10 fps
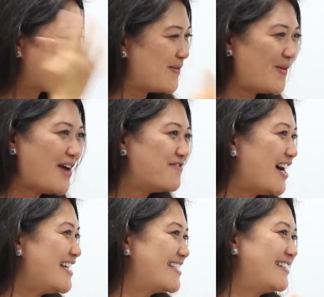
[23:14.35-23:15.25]
wet
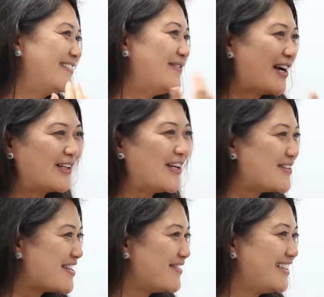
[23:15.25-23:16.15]
visor, wet
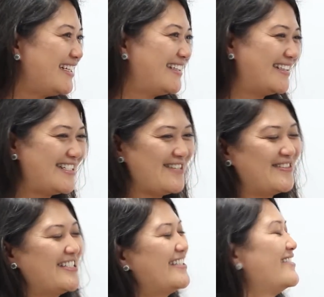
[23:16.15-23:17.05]
clothes, everything, and she
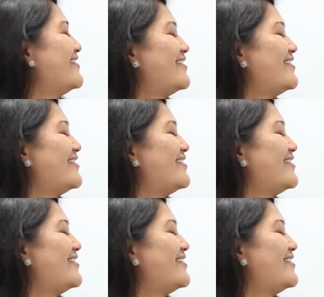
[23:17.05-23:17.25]
was just